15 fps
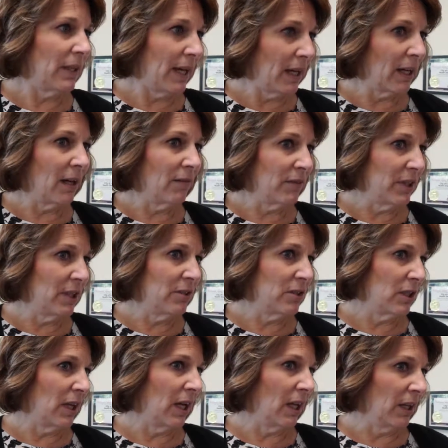that
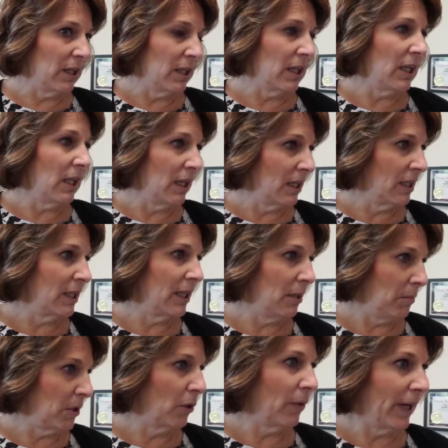confidentiality and
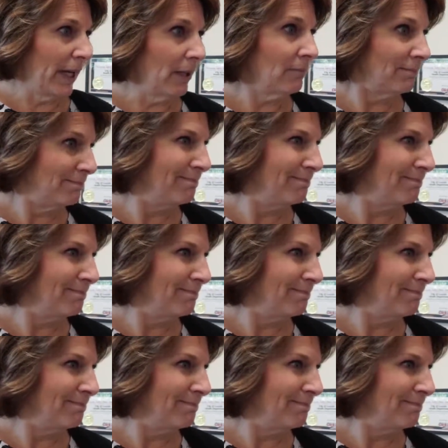keep it quiet